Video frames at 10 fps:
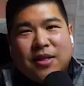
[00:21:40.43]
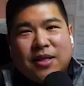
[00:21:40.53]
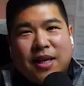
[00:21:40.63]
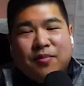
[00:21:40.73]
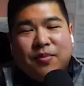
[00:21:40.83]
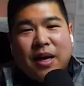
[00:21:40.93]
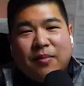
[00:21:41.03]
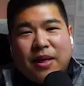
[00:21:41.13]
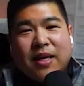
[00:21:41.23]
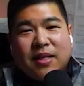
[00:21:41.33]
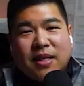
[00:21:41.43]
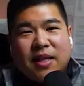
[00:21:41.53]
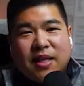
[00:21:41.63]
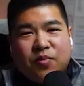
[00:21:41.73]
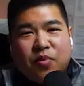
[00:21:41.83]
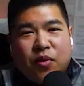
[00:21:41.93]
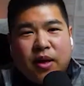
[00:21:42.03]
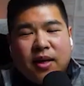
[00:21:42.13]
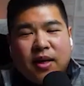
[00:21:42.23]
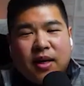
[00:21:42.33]
I would say I'm I'm guessing at this
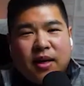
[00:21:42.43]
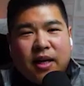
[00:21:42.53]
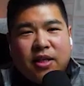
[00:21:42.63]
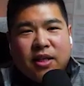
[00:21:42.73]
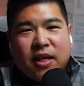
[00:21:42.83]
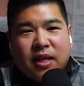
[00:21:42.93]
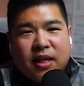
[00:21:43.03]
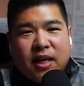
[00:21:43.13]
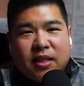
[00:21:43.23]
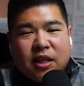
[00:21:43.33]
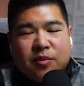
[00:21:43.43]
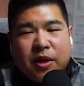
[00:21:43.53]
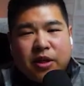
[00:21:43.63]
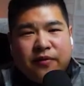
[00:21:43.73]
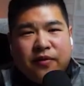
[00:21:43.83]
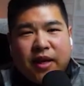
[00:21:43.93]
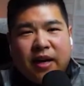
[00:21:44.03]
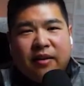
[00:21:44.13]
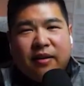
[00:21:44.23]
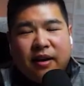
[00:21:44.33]
point, uh, educated okay. guess, especially for
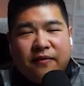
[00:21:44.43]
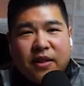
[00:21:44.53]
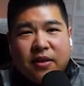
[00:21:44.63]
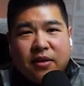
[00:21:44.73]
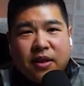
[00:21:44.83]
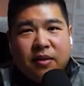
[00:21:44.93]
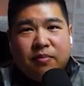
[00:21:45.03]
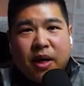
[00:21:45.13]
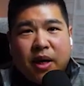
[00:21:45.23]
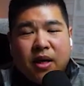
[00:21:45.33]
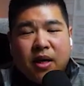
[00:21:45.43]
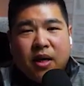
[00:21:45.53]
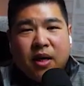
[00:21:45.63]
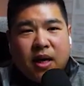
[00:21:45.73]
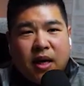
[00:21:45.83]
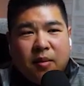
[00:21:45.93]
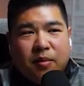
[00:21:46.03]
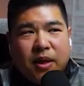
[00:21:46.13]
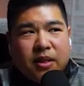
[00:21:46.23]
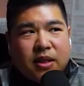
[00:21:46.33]
that uh, facility. But
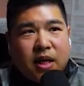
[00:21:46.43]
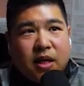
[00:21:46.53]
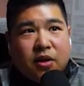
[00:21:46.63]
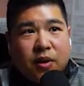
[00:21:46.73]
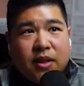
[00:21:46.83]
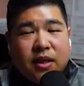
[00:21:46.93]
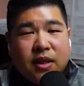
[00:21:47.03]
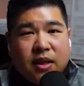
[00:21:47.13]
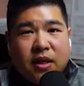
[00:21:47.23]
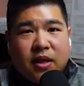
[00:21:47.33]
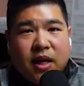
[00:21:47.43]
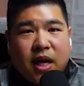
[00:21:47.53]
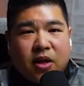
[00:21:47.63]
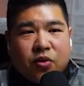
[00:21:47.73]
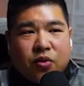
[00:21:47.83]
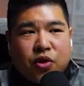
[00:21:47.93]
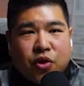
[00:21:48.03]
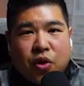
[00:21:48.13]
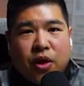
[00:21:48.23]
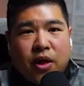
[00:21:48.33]
um, it's kind of crazy to think the actual
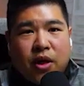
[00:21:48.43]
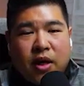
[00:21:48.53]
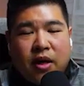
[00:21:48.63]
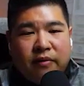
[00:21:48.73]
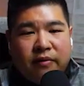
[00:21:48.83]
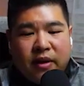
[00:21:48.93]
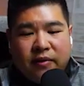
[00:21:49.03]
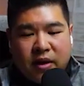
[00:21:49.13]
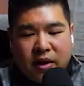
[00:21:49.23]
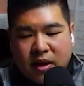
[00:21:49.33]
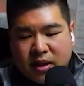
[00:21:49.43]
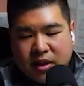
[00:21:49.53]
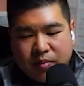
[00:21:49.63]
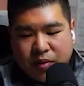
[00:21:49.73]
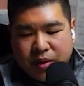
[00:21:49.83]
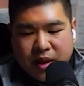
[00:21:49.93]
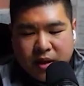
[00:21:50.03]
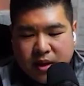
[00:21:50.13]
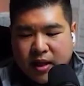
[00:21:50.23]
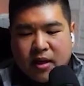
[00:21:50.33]
journey of even a simple
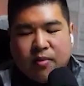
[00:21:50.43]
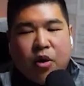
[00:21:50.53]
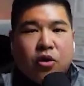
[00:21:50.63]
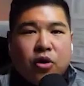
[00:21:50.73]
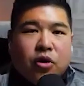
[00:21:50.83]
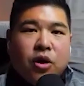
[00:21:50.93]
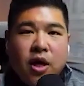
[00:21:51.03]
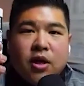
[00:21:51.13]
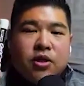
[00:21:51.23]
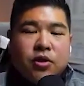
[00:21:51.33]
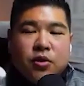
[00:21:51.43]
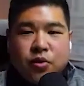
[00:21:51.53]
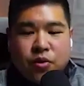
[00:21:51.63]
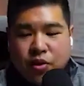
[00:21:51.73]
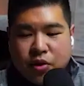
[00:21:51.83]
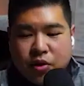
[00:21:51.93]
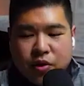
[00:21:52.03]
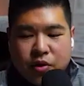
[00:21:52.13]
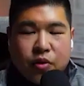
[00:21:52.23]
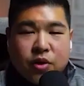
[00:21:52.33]
thing like a marker to your
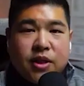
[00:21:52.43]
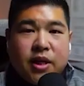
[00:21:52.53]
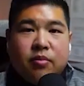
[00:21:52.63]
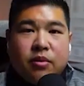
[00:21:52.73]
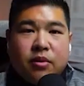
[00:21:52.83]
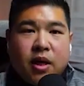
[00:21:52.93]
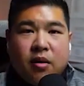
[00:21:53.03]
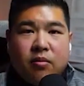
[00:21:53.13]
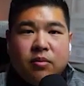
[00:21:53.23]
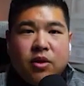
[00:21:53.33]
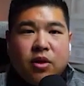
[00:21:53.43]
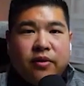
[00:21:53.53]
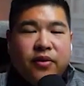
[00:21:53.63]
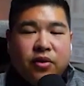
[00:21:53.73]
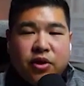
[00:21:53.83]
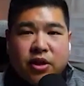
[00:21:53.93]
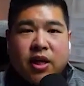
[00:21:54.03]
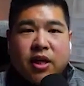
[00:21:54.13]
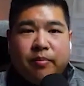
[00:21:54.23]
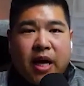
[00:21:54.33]
your doorstep. Um, you know, if you just
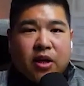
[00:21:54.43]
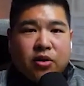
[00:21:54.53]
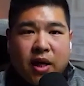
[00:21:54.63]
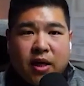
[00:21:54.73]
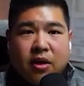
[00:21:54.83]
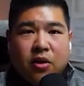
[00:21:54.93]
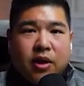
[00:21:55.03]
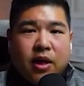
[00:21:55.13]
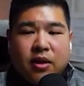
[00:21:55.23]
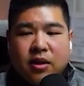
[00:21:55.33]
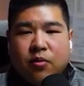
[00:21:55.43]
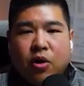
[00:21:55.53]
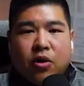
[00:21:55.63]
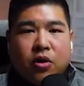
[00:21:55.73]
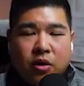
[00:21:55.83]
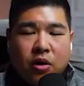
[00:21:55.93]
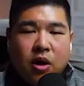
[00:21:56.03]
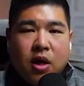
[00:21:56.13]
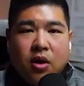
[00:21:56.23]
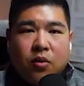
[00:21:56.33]
kind of backtrack it, okay, this marker
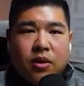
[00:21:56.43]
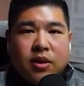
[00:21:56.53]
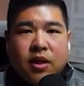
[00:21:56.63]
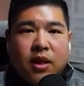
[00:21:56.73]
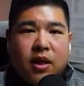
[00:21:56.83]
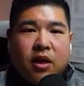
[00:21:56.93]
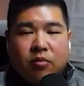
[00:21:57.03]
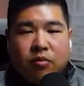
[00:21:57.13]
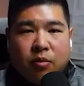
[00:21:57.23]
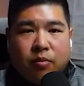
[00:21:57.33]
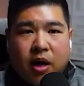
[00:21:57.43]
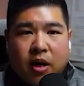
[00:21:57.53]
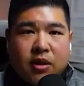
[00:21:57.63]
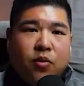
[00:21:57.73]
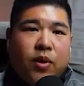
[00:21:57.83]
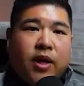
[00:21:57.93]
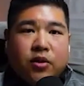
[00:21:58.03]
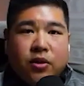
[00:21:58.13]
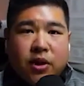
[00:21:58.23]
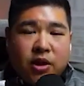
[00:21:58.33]
was in a cardboard box. It went
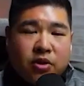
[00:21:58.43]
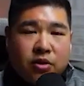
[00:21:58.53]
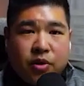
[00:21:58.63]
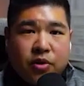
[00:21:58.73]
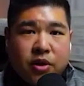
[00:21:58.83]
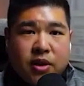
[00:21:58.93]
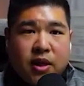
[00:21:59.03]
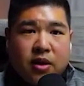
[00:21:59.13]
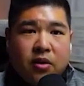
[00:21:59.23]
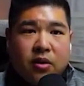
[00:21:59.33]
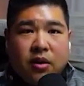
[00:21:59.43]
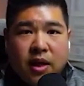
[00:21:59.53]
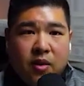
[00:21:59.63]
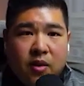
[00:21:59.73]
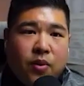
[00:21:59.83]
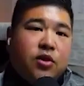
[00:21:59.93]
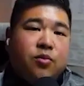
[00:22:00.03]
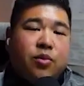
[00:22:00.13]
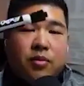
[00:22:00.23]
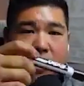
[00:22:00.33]
to the distribution center, then it went
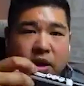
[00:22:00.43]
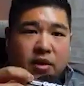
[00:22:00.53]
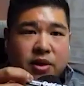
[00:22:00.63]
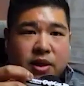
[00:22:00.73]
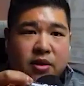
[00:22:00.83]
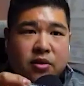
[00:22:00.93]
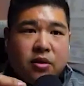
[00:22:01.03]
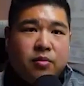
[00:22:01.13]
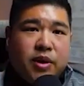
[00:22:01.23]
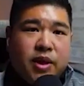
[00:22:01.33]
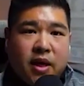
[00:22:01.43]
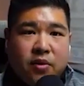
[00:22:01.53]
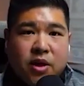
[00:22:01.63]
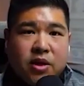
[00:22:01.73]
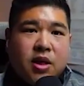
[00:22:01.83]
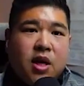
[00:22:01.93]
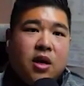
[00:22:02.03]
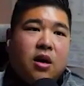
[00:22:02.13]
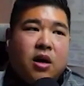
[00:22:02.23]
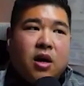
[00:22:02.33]
to probably another center, but then it was,
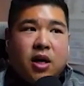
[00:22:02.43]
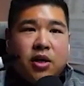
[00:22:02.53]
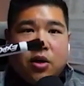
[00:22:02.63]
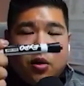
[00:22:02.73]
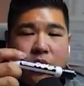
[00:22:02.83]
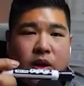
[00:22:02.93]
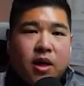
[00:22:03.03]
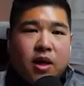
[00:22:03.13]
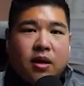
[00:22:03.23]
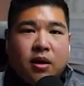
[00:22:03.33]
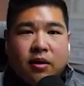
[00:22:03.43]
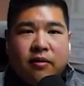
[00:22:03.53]
uh, you know, uh,